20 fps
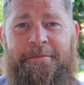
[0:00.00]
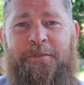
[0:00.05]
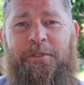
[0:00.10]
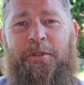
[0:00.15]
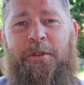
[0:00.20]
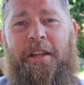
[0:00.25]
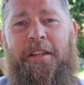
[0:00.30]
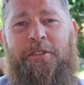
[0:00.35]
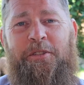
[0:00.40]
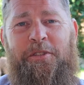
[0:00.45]

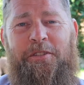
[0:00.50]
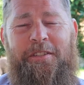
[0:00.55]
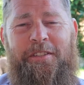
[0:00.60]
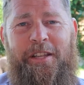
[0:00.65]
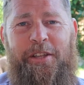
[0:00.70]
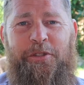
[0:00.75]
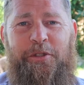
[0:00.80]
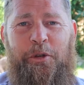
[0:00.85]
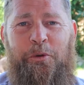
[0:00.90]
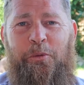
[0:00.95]
so that's
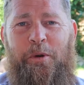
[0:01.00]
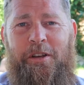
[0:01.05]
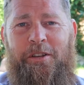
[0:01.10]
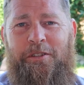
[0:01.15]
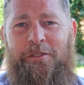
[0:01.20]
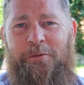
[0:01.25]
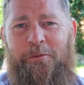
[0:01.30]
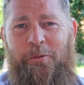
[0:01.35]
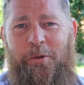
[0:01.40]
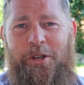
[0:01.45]
that's your
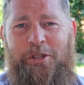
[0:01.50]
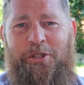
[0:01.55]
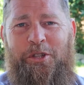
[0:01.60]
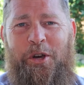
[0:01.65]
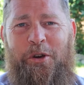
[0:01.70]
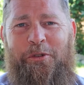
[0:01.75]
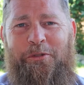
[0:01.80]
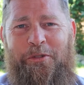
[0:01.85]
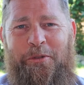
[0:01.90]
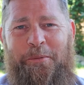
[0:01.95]
one one
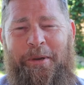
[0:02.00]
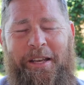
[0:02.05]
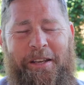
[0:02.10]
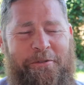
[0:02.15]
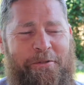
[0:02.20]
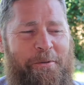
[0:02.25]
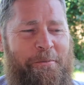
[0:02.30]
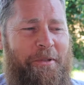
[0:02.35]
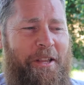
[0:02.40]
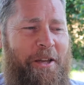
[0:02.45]
joke for me
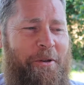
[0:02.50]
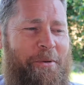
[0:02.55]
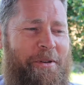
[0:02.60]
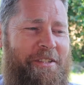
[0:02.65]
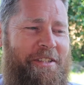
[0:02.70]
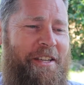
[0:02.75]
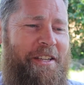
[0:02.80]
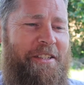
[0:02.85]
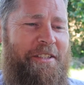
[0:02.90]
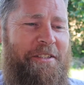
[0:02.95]
from
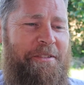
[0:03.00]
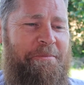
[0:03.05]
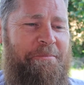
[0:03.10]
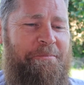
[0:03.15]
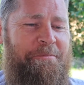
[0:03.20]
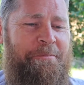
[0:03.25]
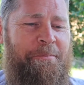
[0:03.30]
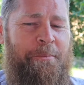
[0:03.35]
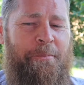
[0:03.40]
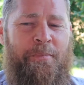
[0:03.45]
linguistics.
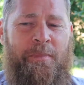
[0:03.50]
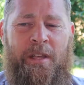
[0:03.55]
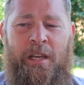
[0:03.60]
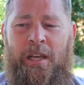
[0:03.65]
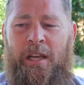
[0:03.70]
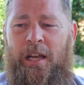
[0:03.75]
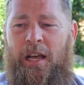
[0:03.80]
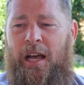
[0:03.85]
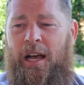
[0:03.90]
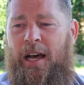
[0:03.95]

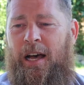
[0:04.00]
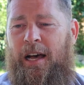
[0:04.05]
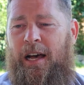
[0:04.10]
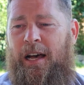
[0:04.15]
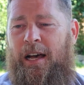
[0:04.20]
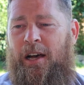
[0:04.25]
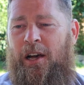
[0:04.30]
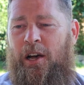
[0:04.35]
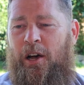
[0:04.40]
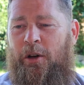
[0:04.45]

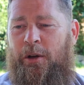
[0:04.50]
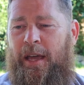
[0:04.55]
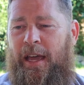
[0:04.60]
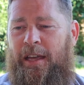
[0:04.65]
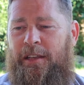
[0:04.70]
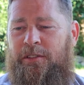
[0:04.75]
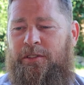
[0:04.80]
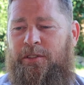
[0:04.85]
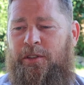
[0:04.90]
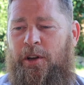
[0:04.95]
Uh,
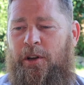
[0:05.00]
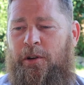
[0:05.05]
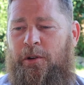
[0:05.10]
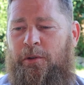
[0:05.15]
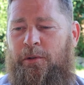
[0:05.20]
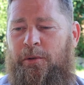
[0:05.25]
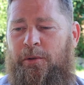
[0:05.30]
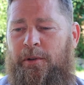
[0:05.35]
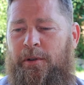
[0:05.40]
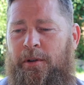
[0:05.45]
okay,
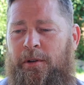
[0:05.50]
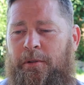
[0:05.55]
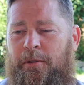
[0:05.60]
so